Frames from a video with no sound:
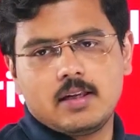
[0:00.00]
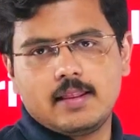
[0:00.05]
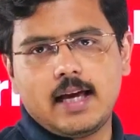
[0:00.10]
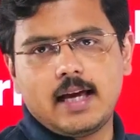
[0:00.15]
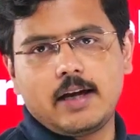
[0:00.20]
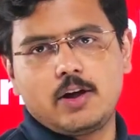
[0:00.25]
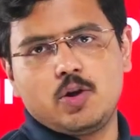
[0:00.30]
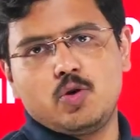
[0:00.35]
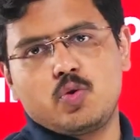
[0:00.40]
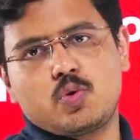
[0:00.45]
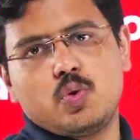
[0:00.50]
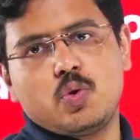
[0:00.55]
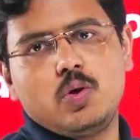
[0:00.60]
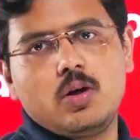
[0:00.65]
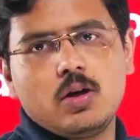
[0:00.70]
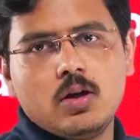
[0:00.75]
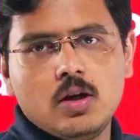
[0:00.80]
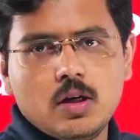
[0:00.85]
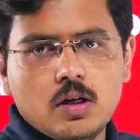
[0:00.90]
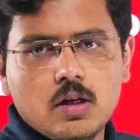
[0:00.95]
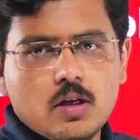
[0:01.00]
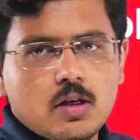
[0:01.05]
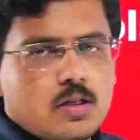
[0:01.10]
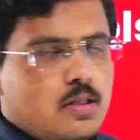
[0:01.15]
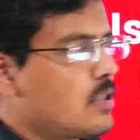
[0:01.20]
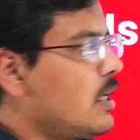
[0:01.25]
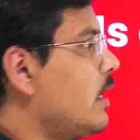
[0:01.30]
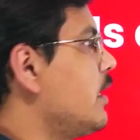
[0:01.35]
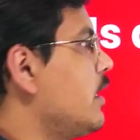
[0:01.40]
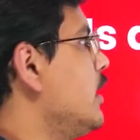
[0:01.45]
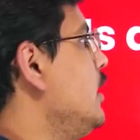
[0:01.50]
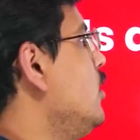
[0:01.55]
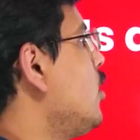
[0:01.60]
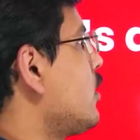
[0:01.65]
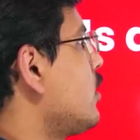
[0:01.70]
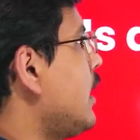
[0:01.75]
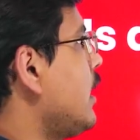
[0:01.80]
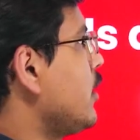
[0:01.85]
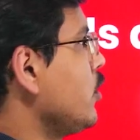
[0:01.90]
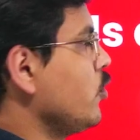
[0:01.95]
that you should study or
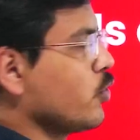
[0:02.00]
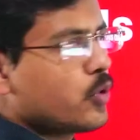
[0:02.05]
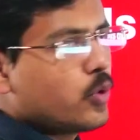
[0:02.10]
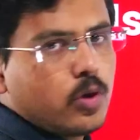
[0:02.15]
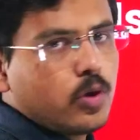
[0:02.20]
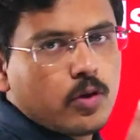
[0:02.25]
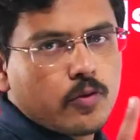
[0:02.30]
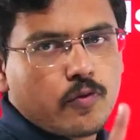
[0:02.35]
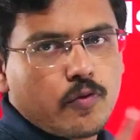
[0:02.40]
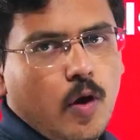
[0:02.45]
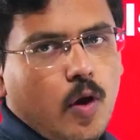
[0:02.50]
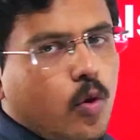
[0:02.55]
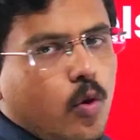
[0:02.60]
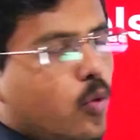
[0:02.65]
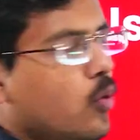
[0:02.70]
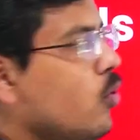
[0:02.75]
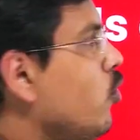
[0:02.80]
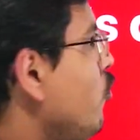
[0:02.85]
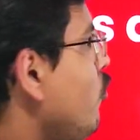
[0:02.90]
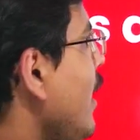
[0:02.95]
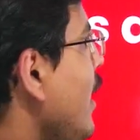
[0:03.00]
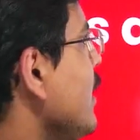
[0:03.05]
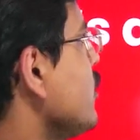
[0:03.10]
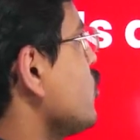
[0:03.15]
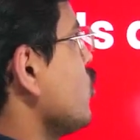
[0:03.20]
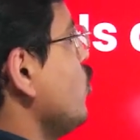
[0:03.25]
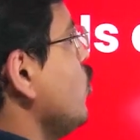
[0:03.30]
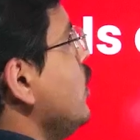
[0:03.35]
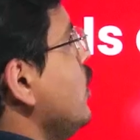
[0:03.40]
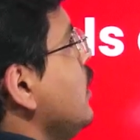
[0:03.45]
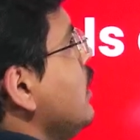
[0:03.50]
that you should follow. Why so?